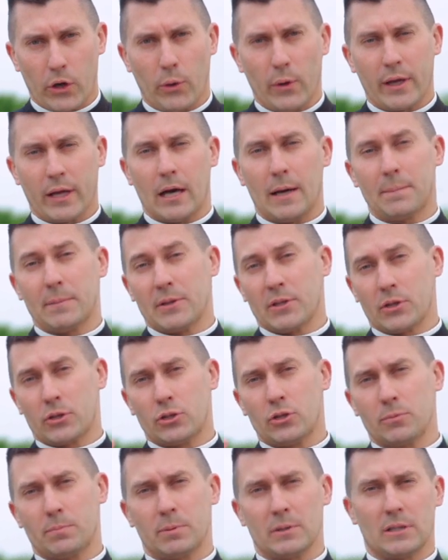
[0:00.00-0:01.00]
going up in the
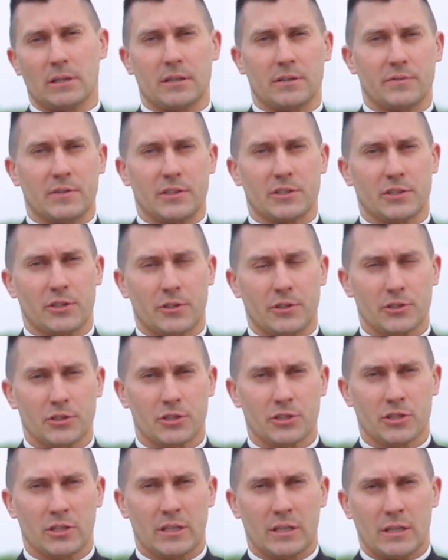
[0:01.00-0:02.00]
cupola of the
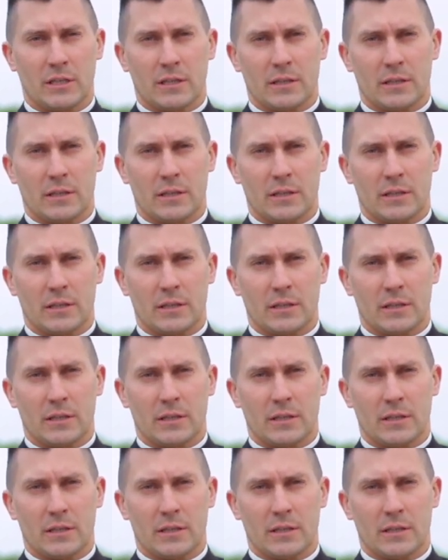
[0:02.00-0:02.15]
church.